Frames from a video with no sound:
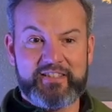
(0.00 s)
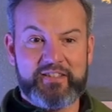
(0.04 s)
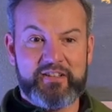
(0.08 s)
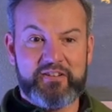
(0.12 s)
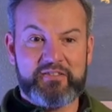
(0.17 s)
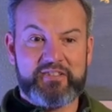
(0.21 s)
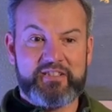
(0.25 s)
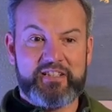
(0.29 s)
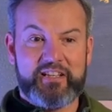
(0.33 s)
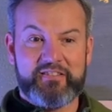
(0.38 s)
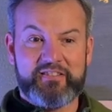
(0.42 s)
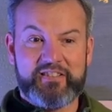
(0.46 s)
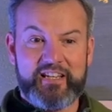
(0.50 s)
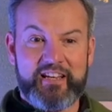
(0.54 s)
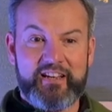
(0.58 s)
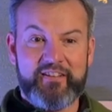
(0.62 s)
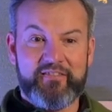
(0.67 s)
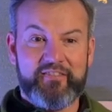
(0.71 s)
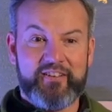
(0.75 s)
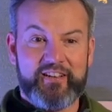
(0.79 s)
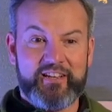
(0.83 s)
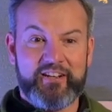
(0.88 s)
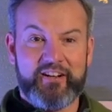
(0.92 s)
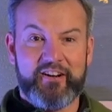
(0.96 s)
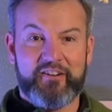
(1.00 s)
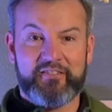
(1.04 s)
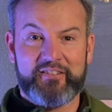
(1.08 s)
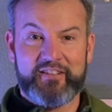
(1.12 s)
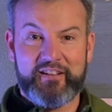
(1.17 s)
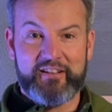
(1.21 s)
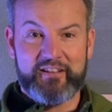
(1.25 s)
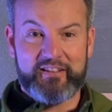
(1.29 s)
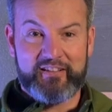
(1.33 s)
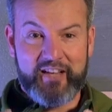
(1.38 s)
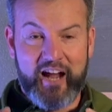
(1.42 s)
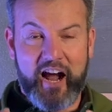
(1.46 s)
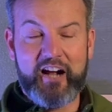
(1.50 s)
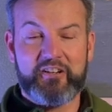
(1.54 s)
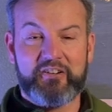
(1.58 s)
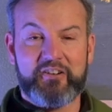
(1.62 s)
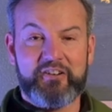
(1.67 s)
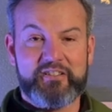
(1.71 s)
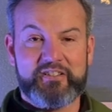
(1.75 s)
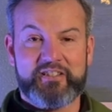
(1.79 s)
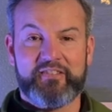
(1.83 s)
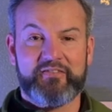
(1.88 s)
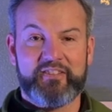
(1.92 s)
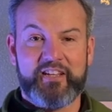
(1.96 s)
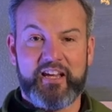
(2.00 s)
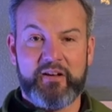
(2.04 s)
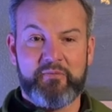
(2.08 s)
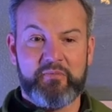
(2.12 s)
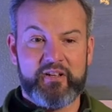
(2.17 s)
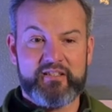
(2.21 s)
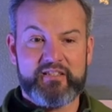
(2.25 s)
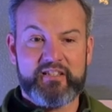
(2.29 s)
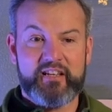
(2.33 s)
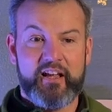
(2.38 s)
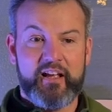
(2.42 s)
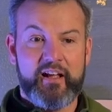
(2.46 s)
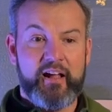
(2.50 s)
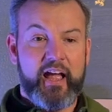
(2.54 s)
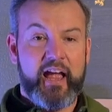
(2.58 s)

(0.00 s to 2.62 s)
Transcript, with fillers: those deceive, you know, doctrines of demons.